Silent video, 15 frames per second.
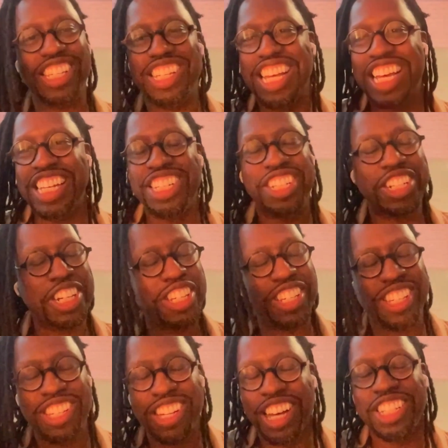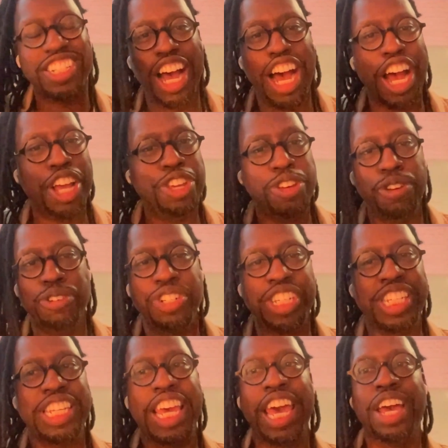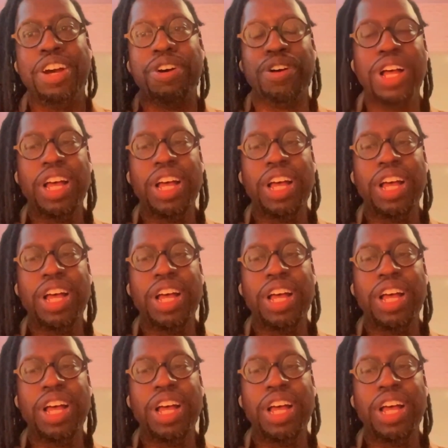it's just such a huge scale